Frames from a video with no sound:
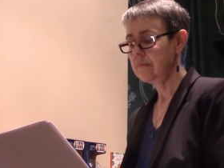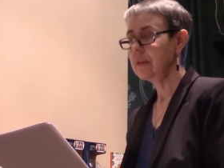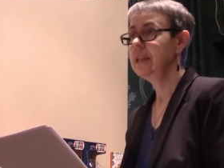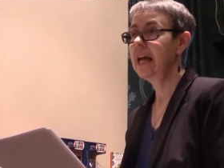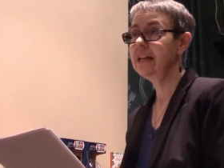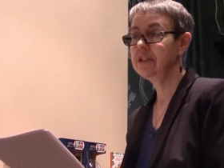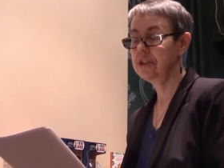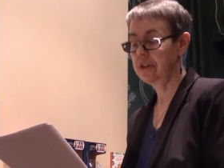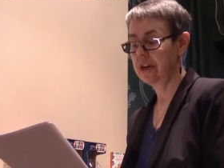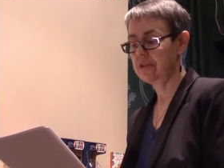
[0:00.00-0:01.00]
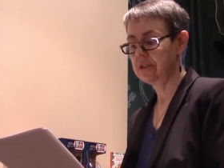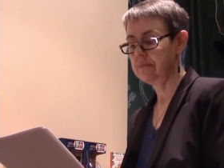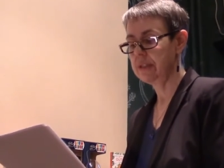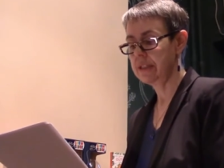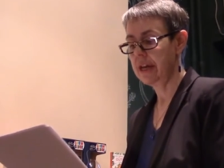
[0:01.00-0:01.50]
Last year on
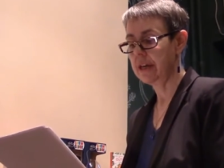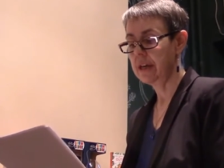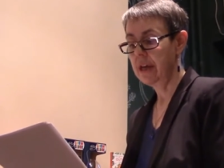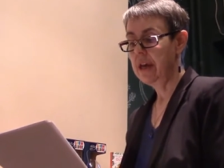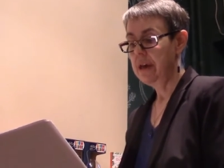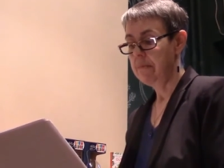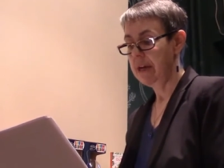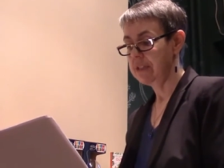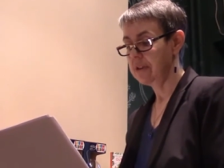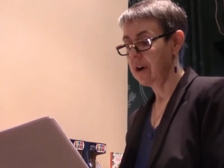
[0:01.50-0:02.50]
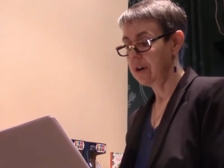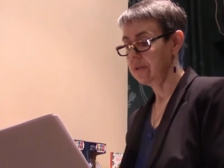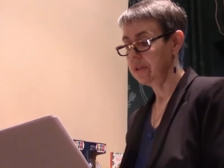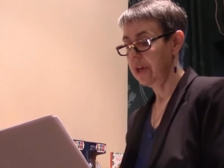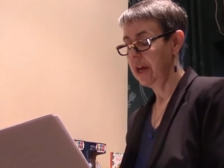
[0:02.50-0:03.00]
Christmas Day, Master
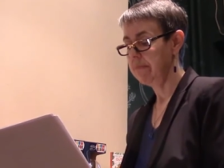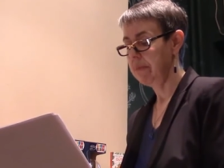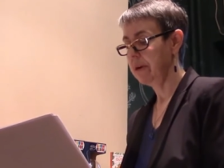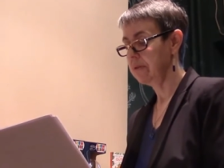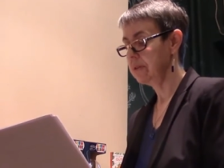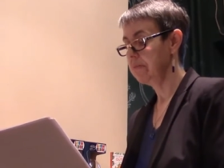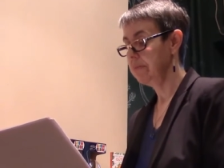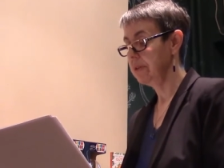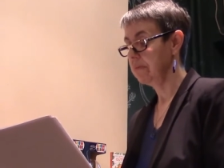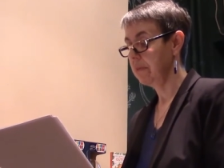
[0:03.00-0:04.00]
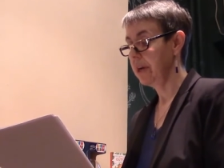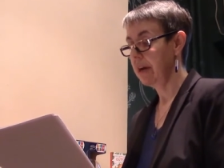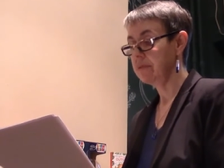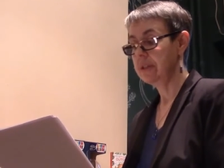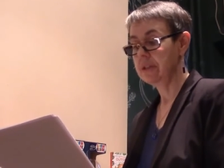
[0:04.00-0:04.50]
Arnold had barrels of beer brought
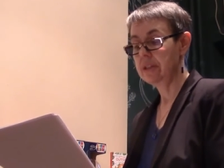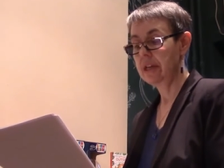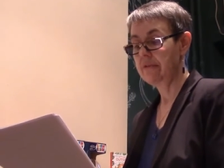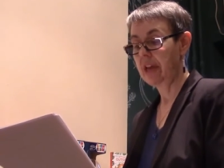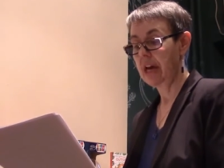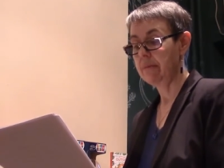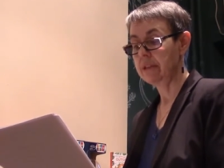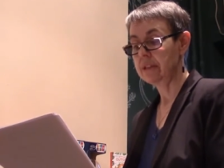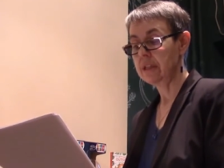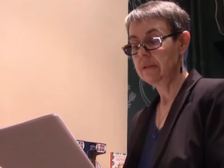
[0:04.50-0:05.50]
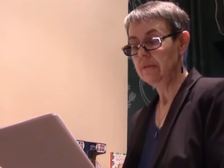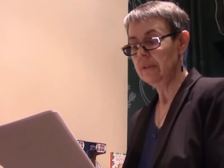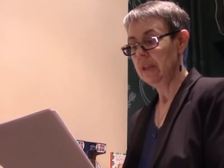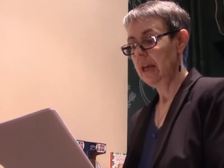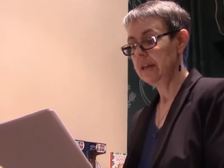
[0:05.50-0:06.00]
out to the slave cabins,
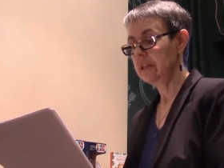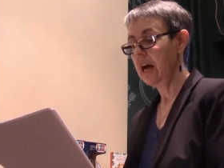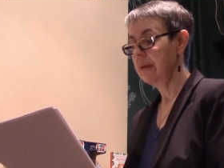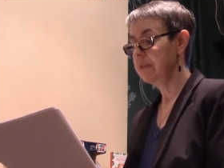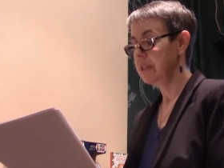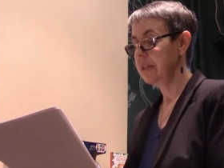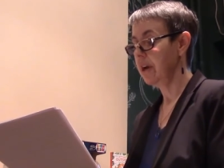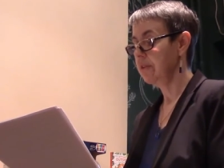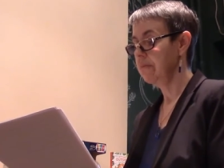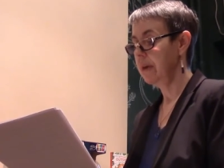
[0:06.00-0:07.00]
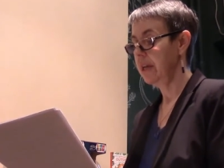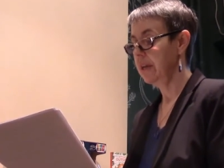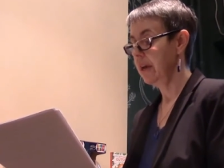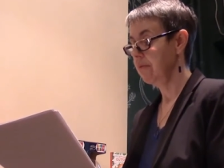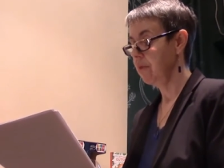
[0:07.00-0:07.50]
and Elimas and the other men
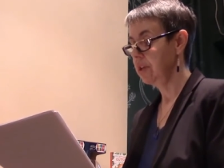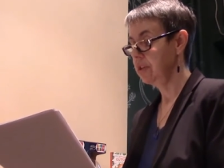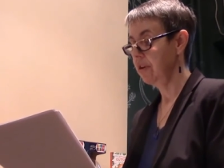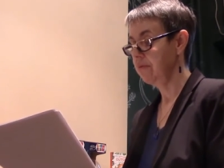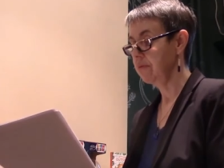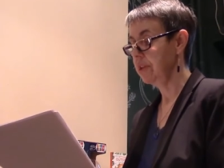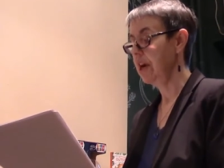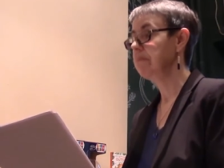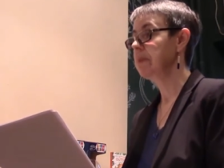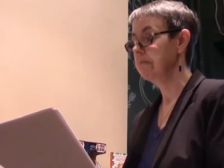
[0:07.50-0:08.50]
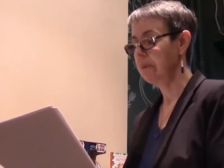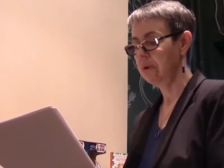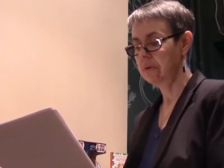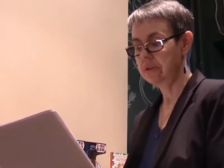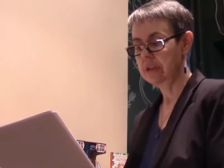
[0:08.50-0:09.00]
had rushed over with cups and
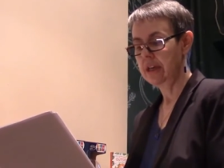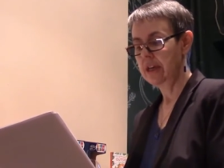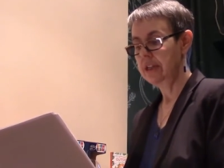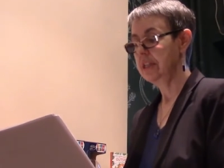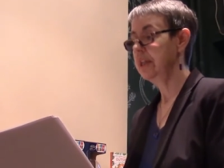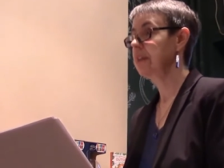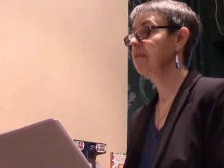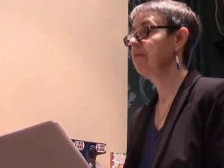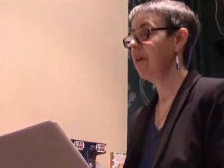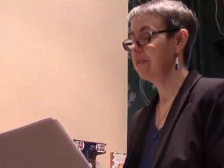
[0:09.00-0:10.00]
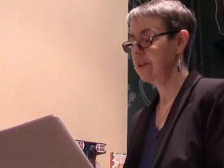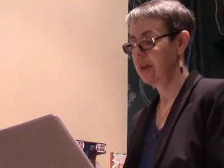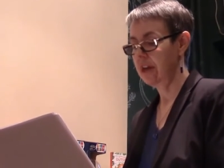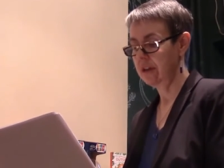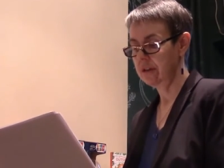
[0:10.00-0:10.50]
bowls to get the frothy
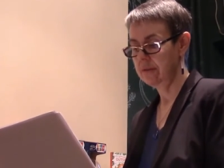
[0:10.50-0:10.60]
ale.